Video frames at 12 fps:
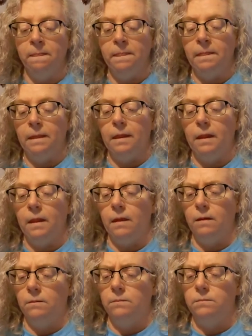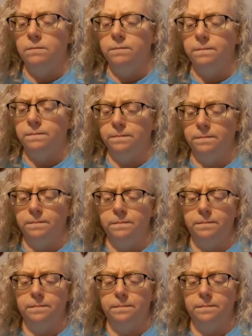(silence)